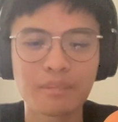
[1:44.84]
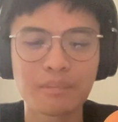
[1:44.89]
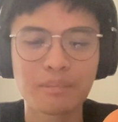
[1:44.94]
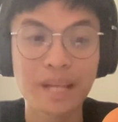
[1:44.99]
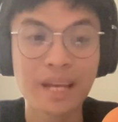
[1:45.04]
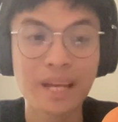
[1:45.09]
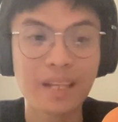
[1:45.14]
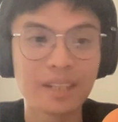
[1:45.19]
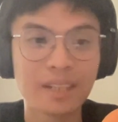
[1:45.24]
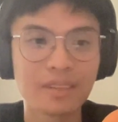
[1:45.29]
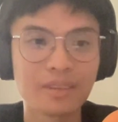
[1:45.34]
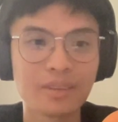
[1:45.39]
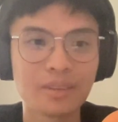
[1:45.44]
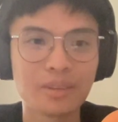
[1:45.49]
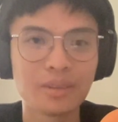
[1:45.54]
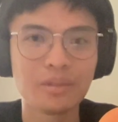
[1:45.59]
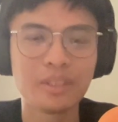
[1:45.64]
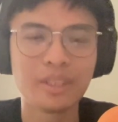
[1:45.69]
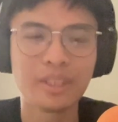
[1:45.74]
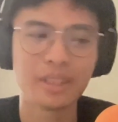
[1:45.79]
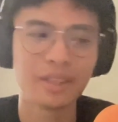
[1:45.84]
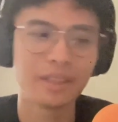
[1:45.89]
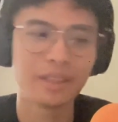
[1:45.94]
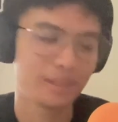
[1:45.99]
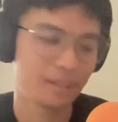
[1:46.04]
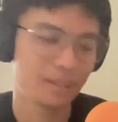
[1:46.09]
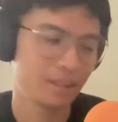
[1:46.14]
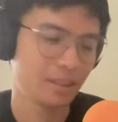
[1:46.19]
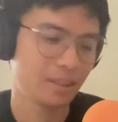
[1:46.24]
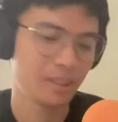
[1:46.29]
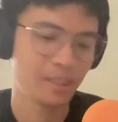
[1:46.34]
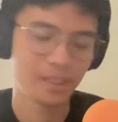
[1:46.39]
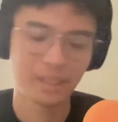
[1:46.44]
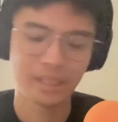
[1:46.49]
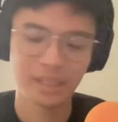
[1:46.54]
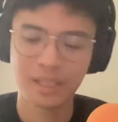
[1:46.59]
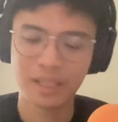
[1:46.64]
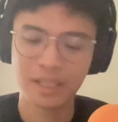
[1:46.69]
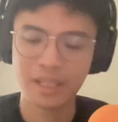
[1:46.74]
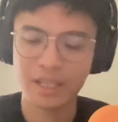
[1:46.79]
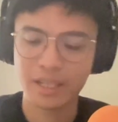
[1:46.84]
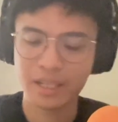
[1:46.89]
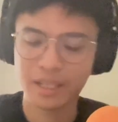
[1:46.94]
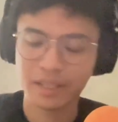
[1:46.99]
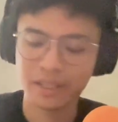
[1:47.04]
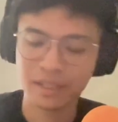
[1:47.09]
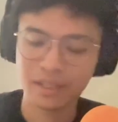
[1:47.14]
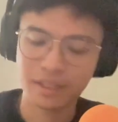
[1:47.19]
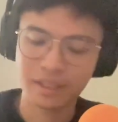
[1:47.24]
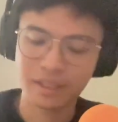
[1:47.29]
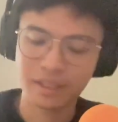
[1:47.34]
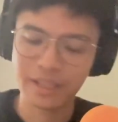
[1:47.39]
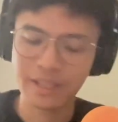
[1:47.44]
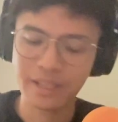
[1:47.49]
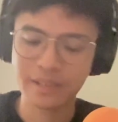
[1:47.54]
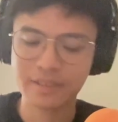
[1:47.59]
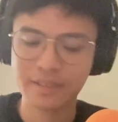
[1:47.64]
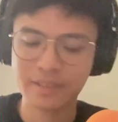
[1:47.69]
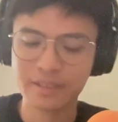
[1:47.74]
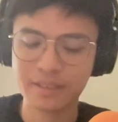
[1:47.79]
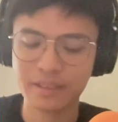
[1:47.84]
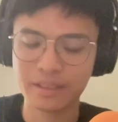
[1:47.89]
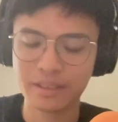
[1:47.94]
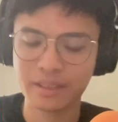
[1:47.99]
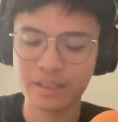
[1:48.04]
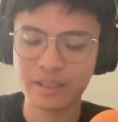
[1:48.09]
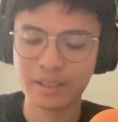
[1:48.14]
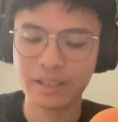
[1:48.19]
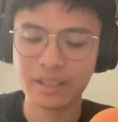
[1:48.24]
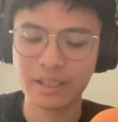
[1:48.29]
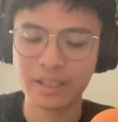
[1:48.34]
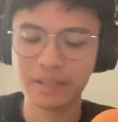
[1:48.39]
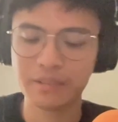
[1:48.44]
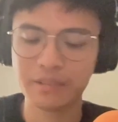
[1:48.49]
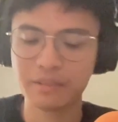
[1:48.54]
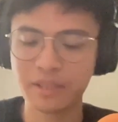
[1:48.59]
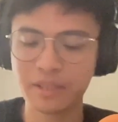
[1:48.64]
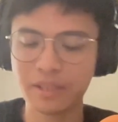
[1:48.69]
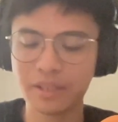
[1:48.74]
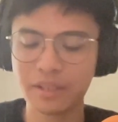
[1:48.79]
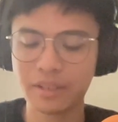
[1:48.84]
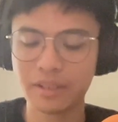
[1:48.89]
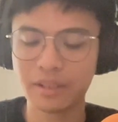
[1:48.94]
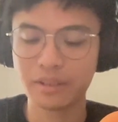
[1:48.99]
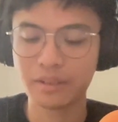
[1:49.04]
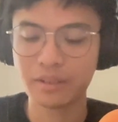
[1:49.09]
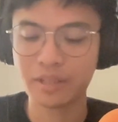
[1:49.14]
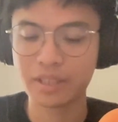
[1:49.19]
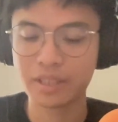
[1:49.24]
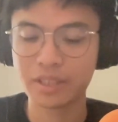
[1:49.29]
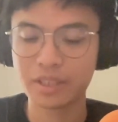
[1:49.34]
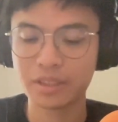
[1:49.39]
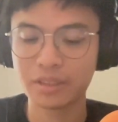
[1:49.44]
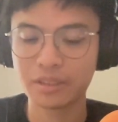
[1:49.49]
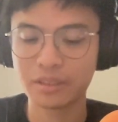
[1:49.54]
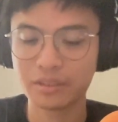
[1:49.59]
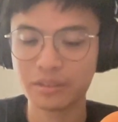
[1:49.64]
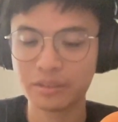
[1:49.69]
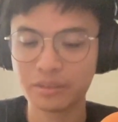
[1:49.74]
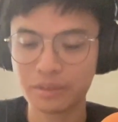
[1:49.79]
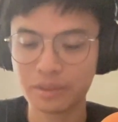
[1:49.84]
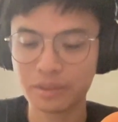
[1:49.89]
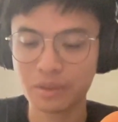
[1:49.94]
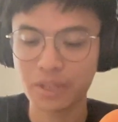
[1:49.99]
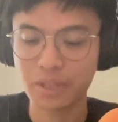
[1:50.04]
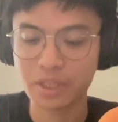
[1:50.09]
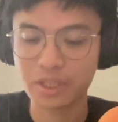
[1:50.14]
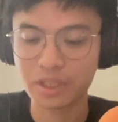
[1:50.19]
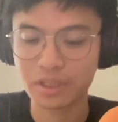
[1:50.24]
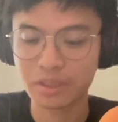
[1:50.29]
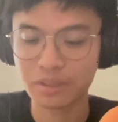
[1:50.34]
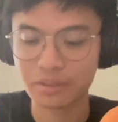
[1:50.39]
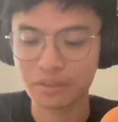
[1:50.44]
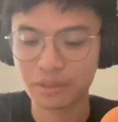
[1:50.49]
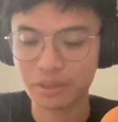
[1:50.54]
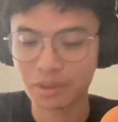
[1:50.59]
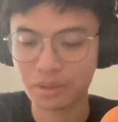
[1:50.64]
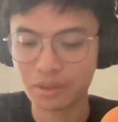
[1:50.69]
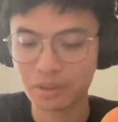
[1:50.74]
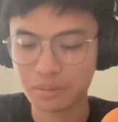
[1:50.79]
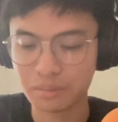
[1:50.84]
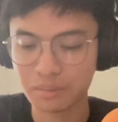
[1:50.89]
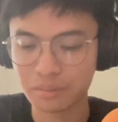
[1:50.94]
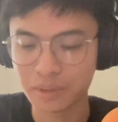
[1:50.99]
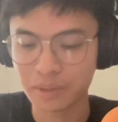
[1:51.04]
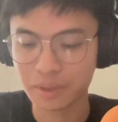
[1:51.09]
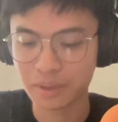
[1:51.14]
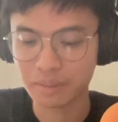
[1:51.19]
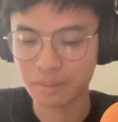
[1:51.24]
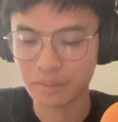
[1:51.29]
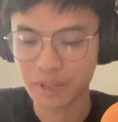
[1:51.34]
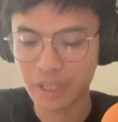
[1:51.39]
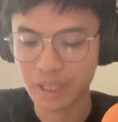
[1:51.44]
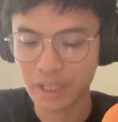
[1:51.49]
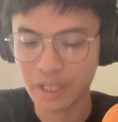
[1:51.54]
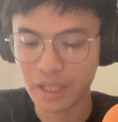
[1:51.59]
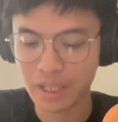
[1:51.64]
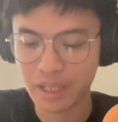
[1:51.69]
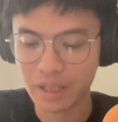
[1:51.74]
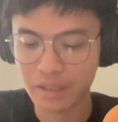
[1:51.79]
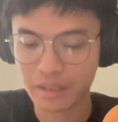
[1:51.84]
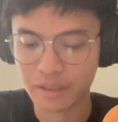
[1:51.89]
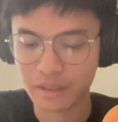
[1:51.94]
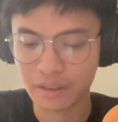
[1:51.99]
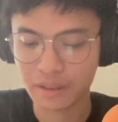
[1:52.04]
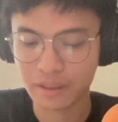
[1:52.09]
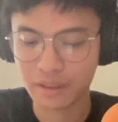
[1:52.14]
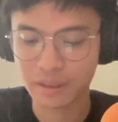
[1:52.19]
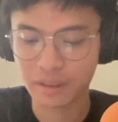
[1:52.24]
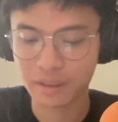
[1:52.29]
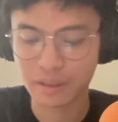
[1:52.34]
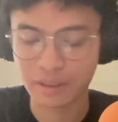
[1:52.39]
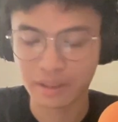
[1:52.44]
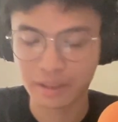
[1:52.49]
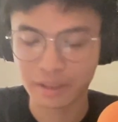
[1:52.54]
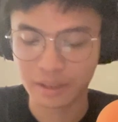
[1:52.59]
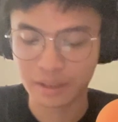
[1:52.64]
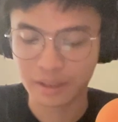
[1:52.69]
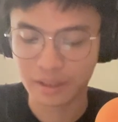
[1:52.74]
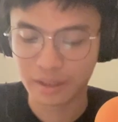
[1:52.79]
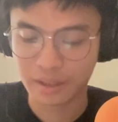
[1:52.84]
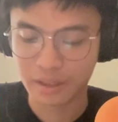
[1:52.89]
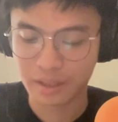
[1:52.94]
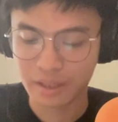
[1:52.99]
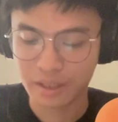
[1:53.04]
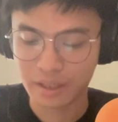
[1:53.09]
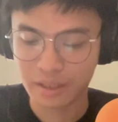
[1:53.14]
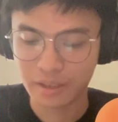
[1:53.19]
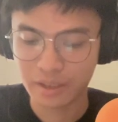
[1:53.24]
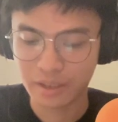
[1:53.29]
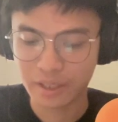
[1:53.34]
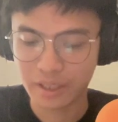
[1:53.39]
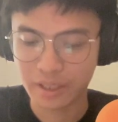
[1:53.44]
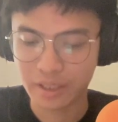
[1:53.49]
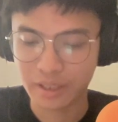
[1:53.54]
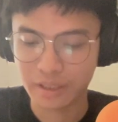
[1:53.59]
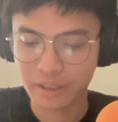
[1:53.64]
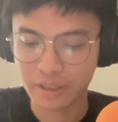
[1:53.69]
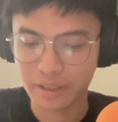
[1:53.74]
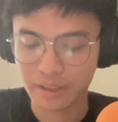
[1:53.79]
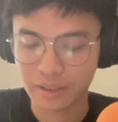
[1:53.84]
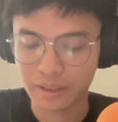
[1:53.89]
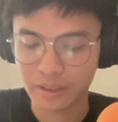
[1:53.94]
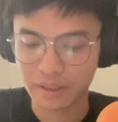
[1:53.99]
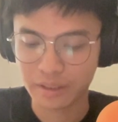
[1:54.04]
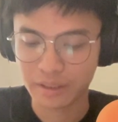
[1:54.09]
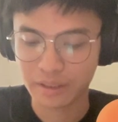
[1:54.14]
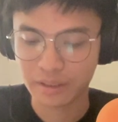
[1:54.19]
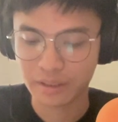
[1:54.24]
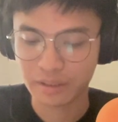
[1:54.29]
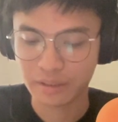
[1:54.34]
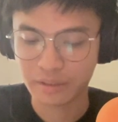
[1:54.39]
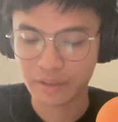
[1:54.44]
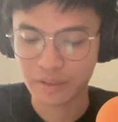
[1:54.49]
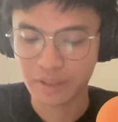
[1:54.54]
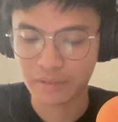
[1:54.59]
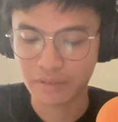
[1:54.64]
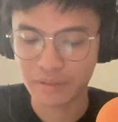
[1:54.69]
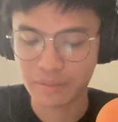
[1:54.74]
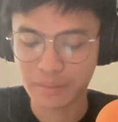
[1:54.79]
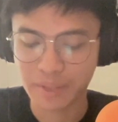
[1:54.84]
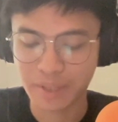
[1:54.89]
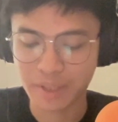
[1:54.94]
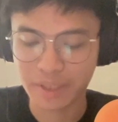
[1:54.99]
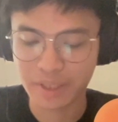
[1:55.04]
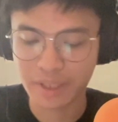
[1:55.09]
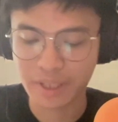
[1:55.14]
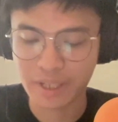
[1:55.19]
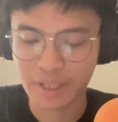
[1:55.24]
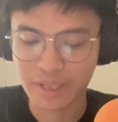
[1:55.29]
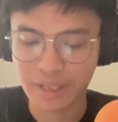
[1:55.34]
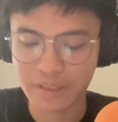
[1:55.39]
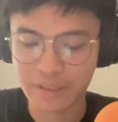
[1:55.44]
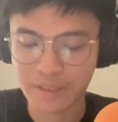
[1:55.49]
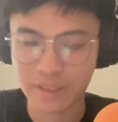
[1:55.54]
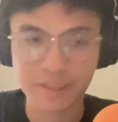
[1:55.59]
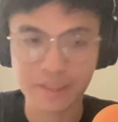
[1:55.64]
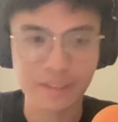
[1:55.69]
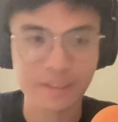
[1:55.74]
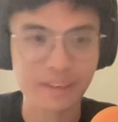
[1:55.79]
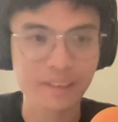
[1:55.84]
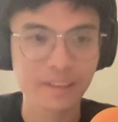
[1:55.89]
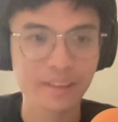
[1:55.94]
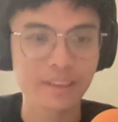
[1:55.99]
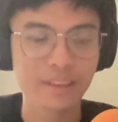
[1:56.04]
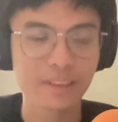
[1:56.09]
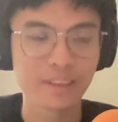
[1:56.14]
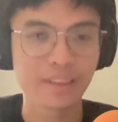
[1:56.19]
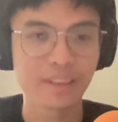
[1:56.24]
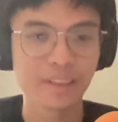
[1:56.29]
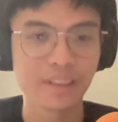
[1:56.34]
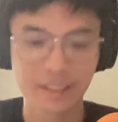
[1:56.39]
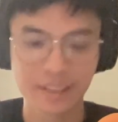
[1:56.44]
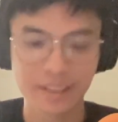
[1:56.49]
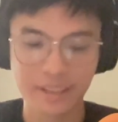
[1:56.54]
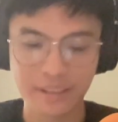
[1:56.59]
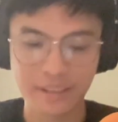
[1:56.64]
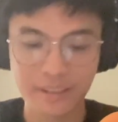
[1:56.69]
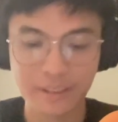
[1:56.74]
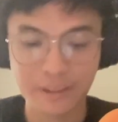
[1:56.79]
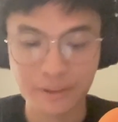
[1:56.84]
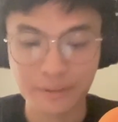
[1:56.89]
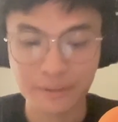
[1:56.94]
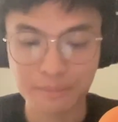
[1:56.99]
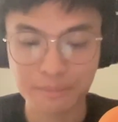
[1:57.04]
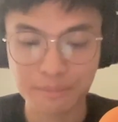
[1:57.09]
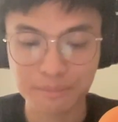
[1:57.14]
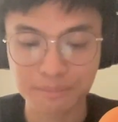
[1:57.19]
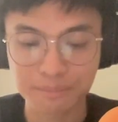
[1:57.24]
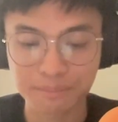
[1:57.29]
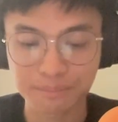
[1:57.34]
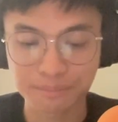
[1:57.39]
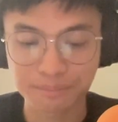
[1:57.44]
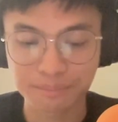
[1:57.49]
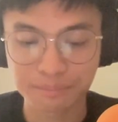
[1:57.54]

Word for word: planning to go here, and that's in line with the question from Likha. Are you there, friend of the podcast? And